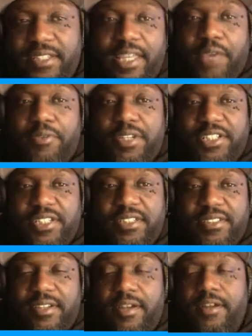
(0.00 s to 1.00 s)
They would have
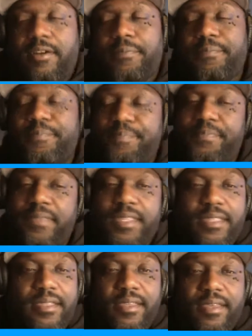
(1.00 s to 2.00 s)
just
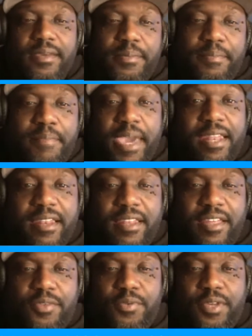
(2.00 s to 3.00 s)
made
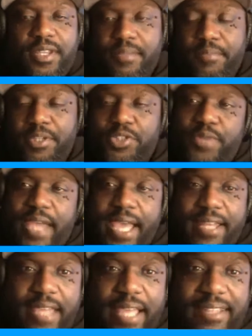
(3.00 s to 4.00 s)
another one. But you would
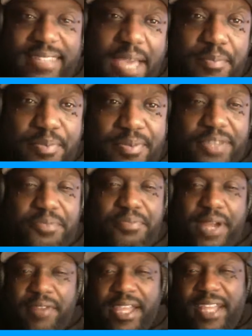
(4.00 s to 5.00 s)
have had, at that point, you
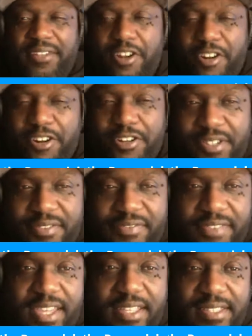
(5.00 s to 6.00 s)
probably would have had to urge the
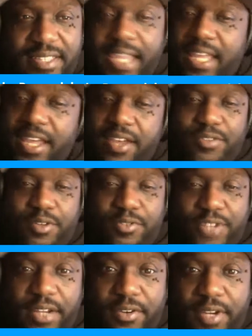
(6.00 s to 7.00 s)
fans, like, don't
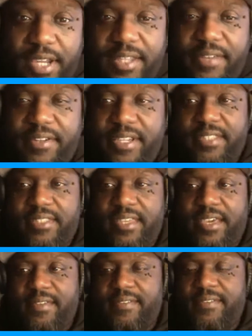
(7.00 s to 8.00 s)
try to go down there and get
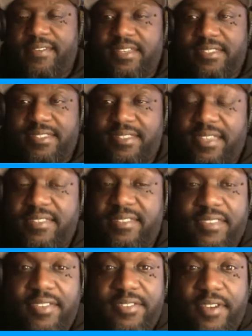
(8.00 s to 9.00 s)
that, because
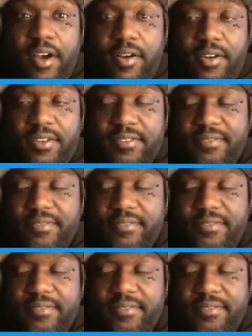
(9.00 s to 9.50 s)
it's gone.